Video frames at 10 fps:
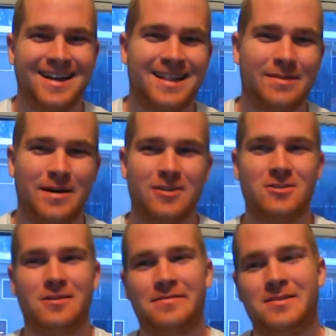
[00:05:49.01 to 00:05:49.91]
The
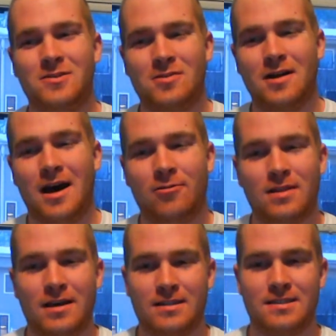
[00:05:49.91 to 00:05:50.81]
Microsoft Store, I would
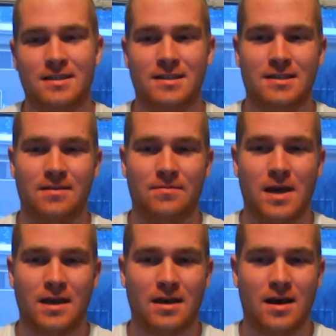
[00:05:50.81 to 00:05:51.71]
like to see some like